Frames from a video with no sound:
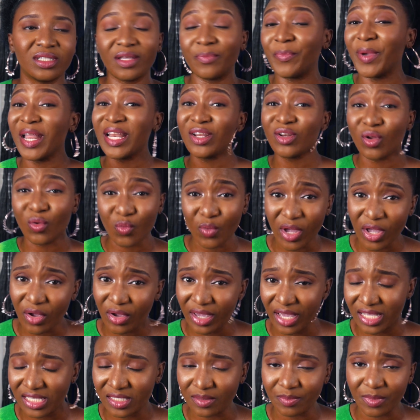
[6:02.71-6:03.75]
depending on where you're
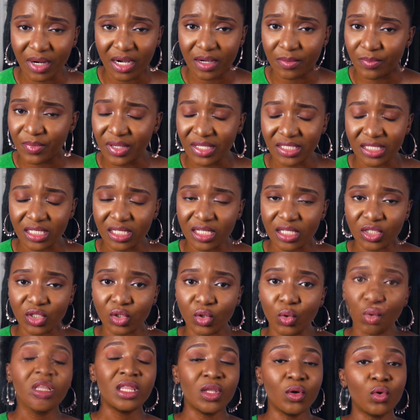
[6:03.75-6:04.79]
getting married basically.
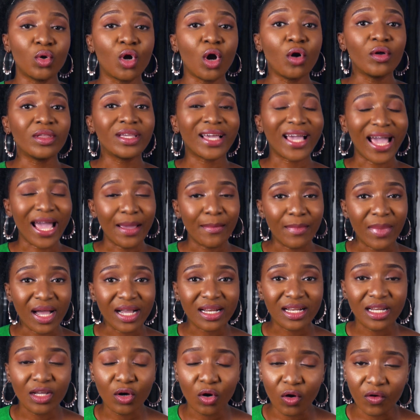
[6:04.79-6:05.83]
So they'll call the
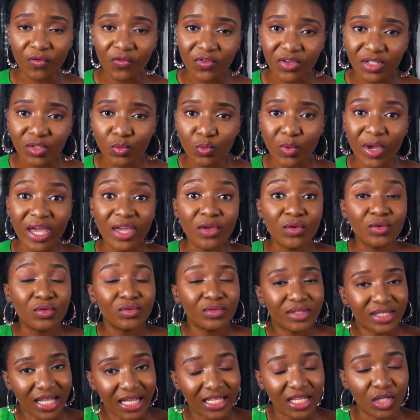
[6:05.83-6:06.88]
Kaimakli office where you
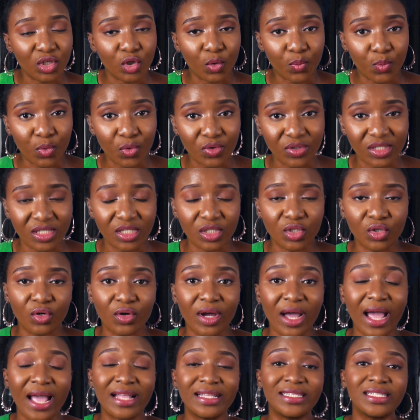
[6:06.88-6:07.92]
started your
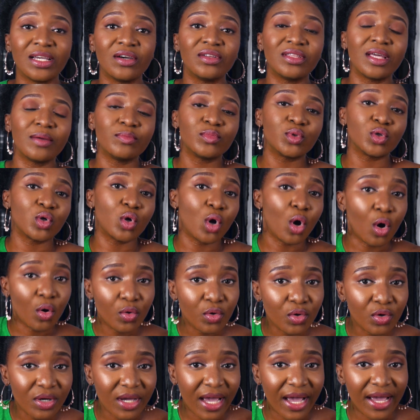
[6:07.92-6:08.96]
procedure and tell them to call
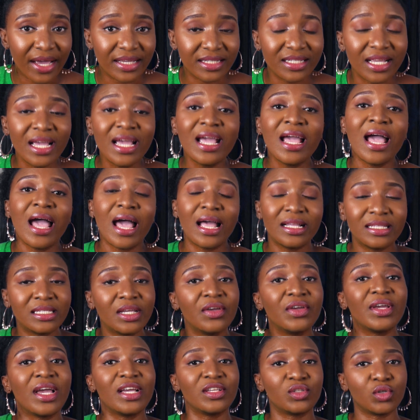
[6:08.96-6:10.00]
you guys and tell
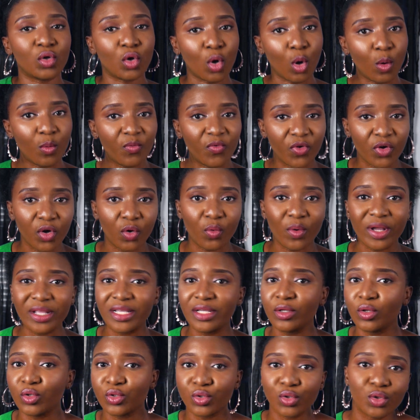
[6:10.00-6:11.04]
you guys to come for your
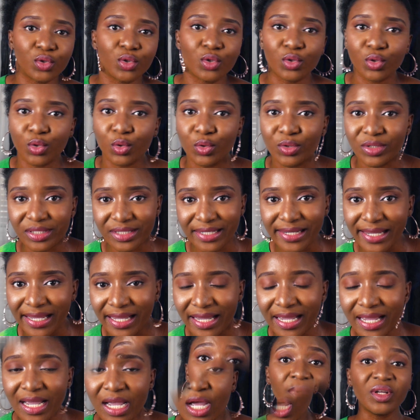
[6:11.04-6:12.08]
wedding on so
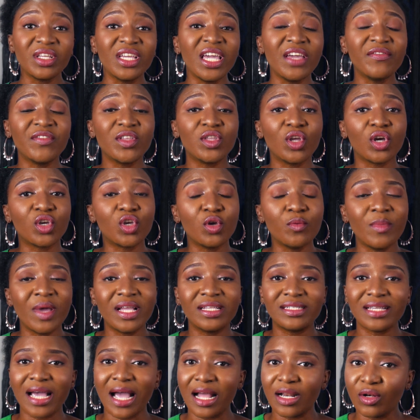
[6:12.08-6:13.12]
day. But if the
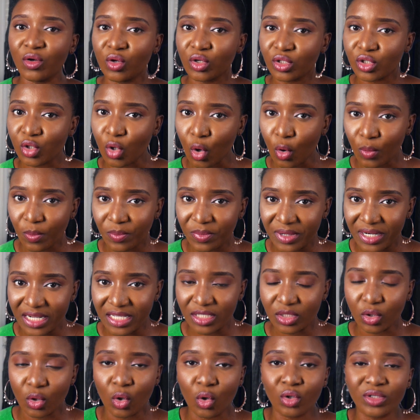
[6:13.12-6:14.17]
documents are not
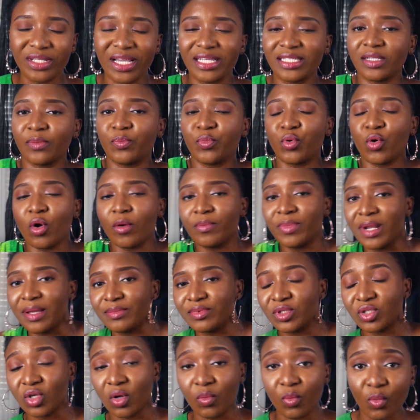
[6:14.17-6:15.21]
complete or there's a problem
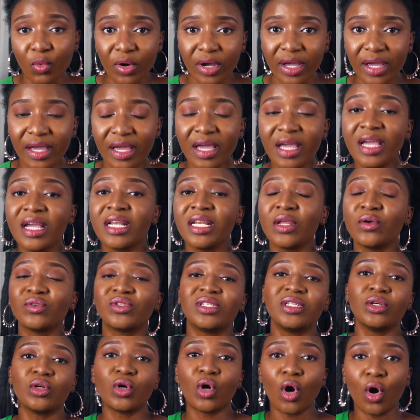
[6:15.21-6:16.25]
somewhere, they'll
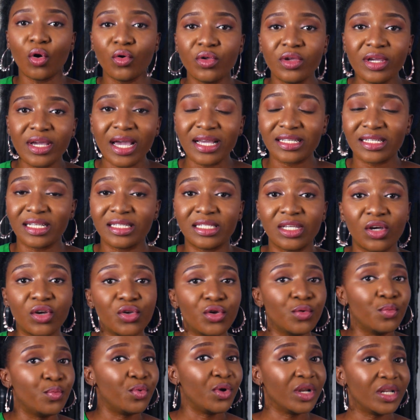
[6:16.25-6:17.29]
still call you guys and tell
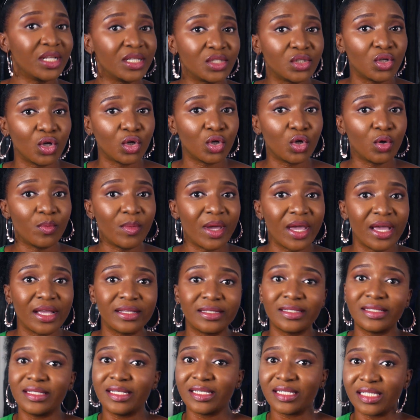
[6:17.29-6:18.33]
you, bring this
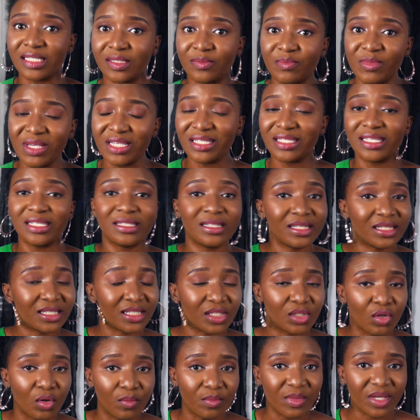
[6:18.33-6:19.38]
document, this is missing, this
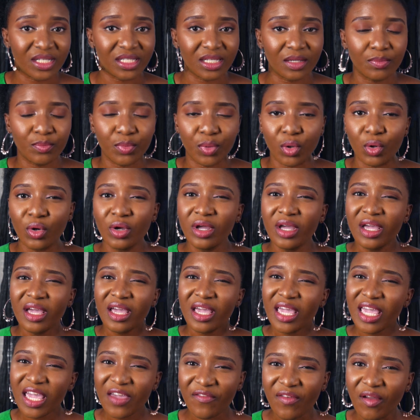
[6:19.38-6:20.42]
is not missing. But
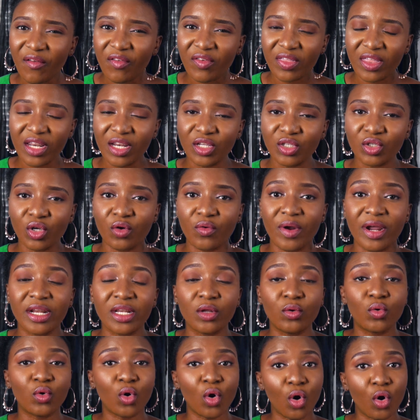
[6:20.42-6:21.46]
if everything is all right,
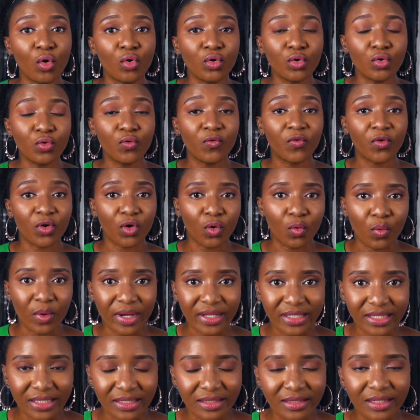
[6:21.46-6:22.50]
they'll call you for your
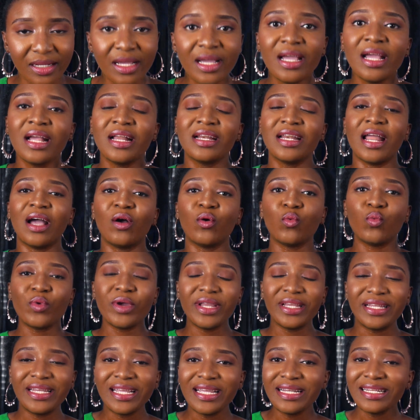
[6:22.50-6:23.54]
wedding. Now
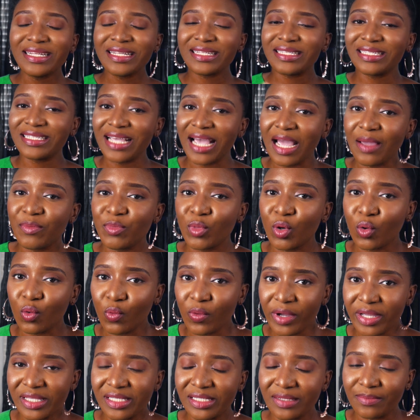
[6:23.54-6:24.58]
within the time you're
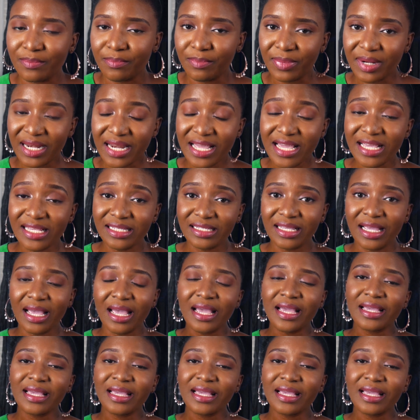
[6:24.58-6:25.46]
waiting, please,